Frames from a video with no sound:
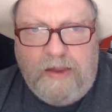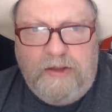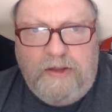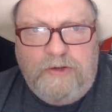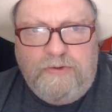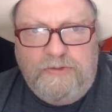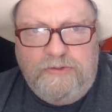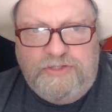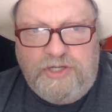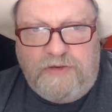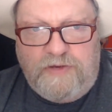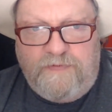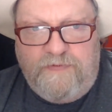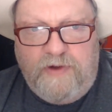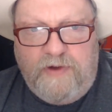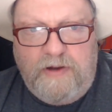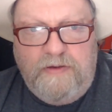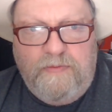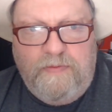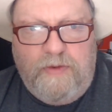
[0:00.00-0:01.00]
Well, just for
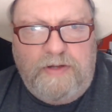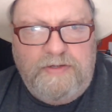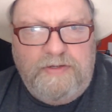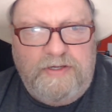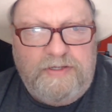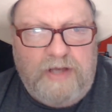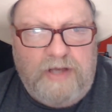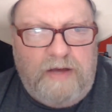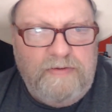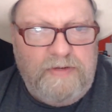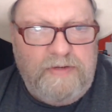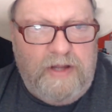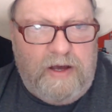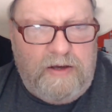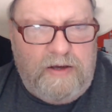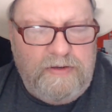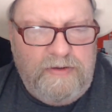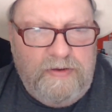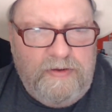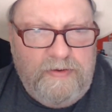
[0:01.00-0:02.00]
anyone that don't
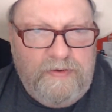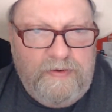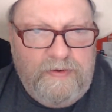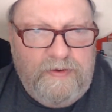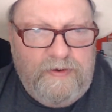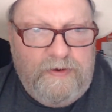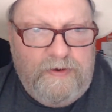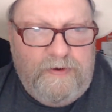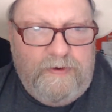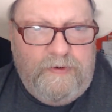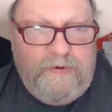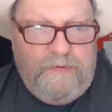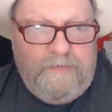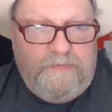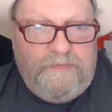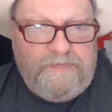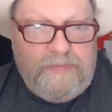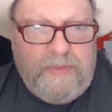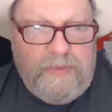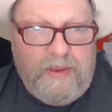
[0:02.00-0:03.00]
know,
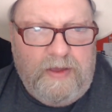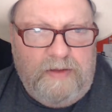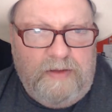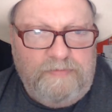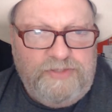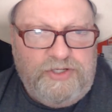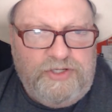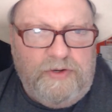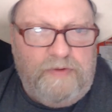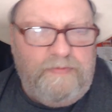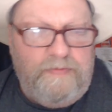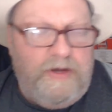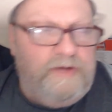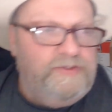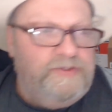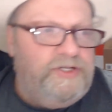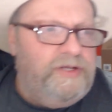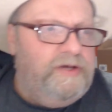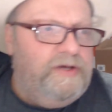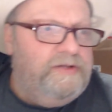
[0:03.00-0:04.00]
I'm sure
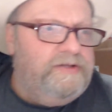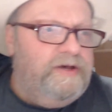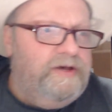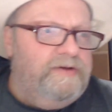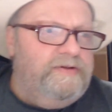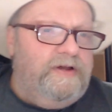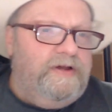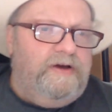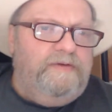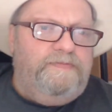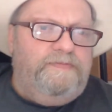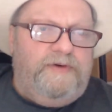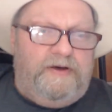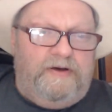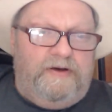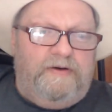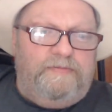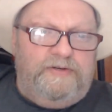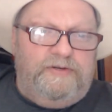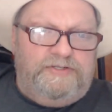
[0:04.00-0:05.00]
most of you do know, but
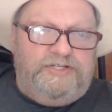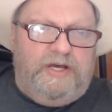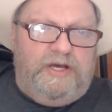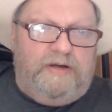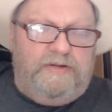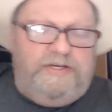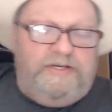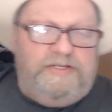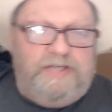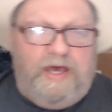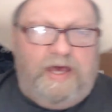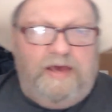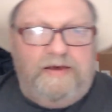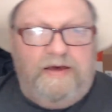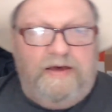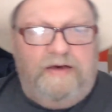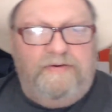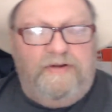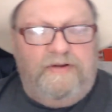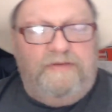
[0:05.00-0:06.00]
I'm a Charlie
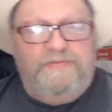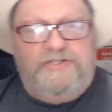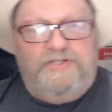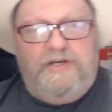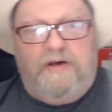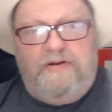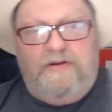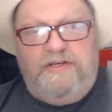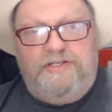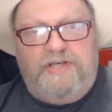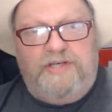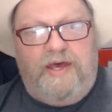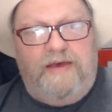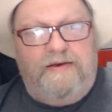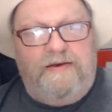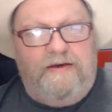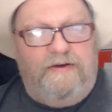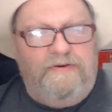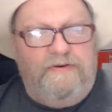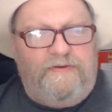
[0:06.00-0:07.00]
Tango, and I'm Charlie
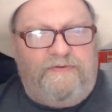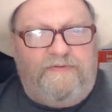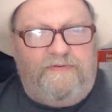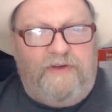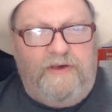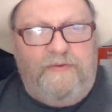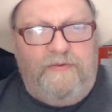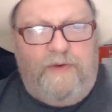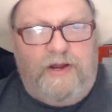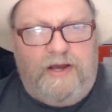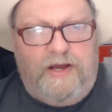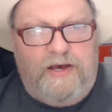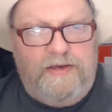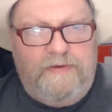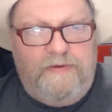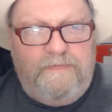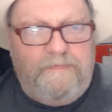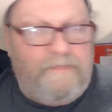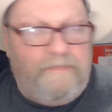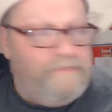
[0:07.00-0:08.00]
Tango
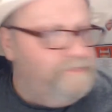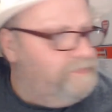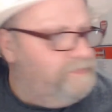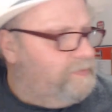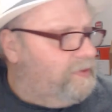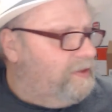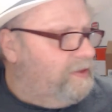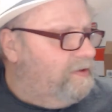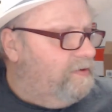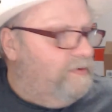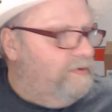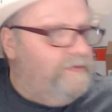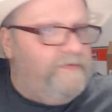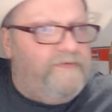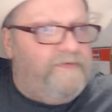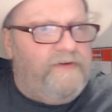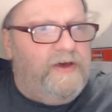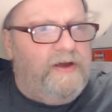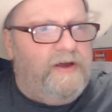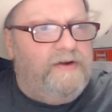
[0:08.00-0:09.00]
318 or
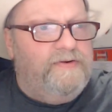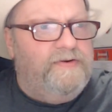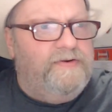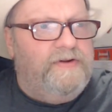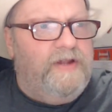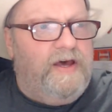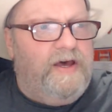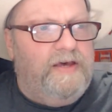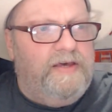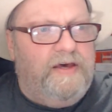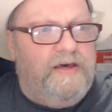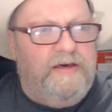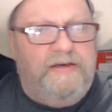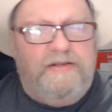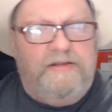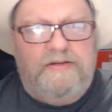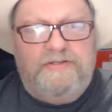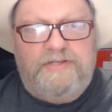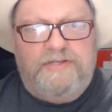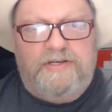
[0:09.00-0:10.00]

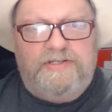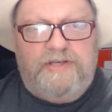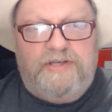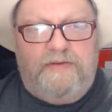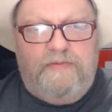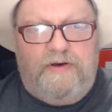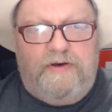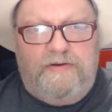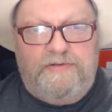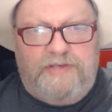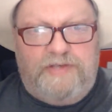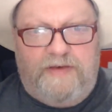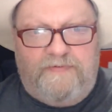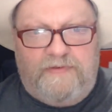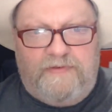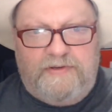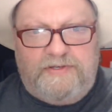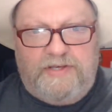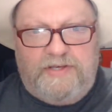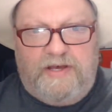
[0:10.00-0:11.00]
318, as I sometimes have
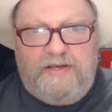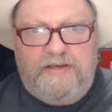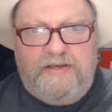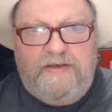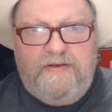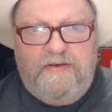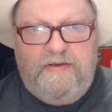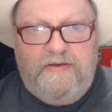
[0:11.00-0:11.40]
to say.